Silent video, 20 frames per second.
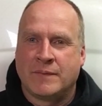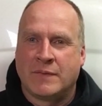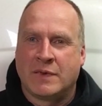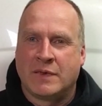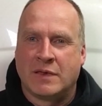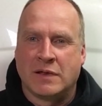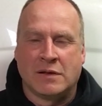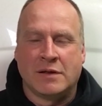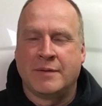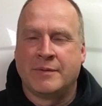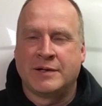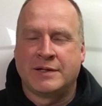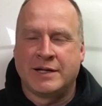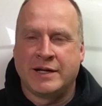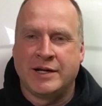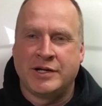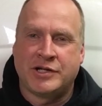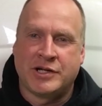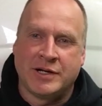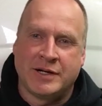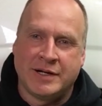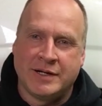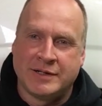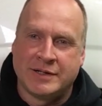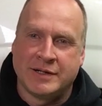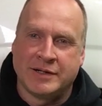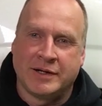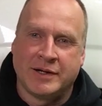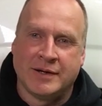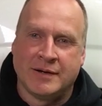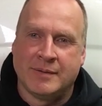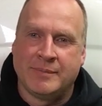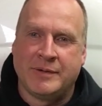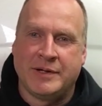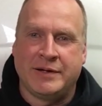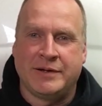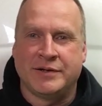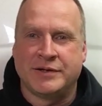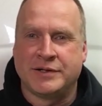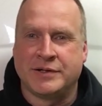the limitation isn't going to be
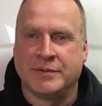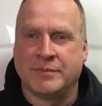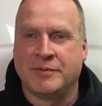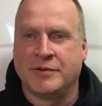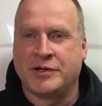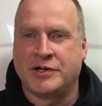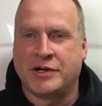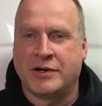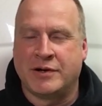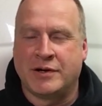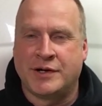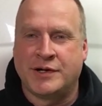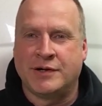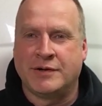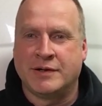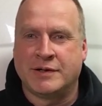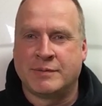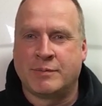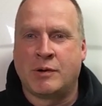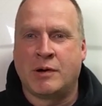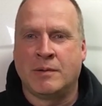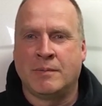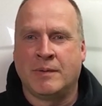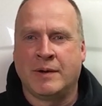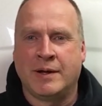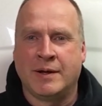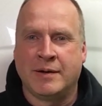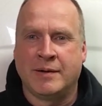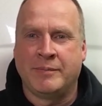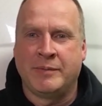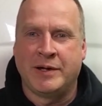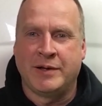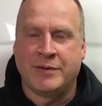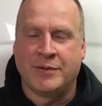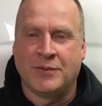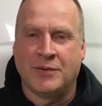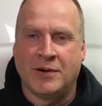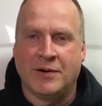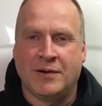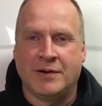your supercharger, it's probably going to be the
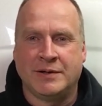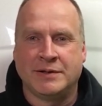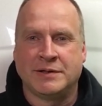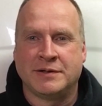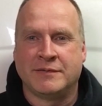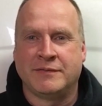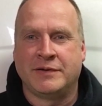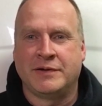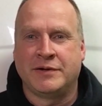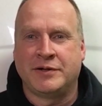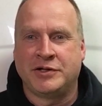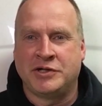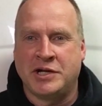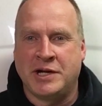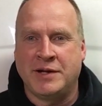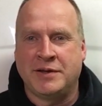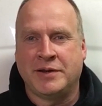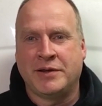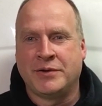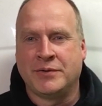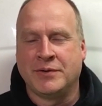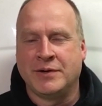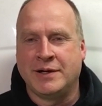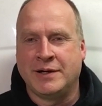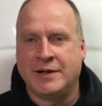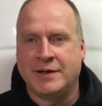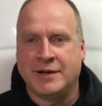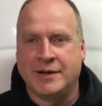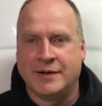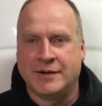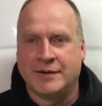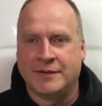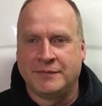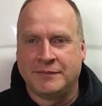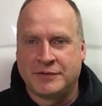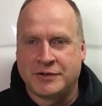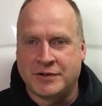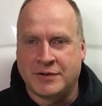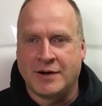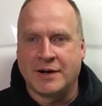rods of your Gen 3
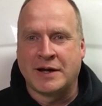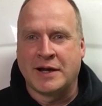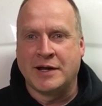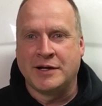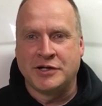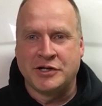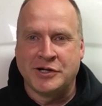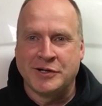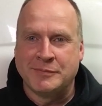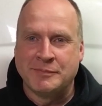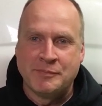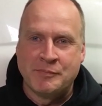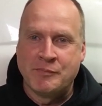truck engine.